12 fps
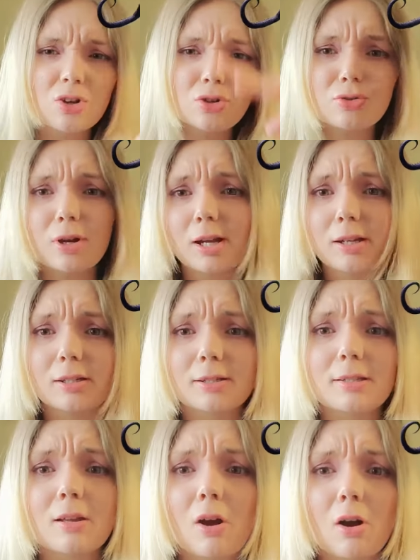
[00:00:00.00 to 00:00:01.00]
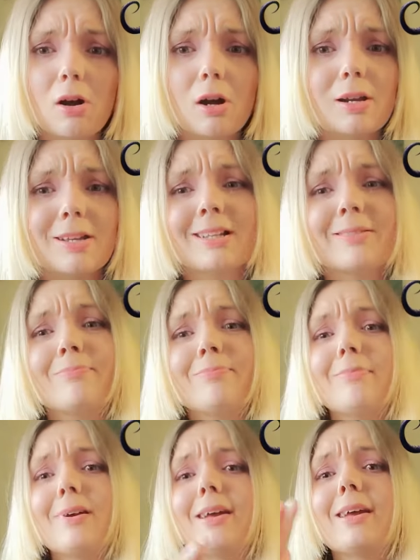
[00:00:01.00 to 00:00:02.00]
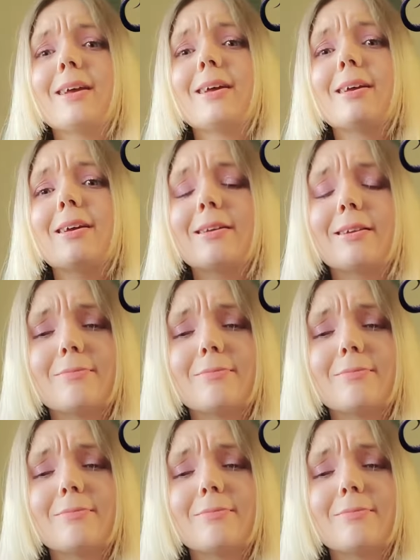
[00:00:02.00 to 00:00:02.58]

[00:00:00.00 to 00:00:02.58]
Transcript: Dragons are in many,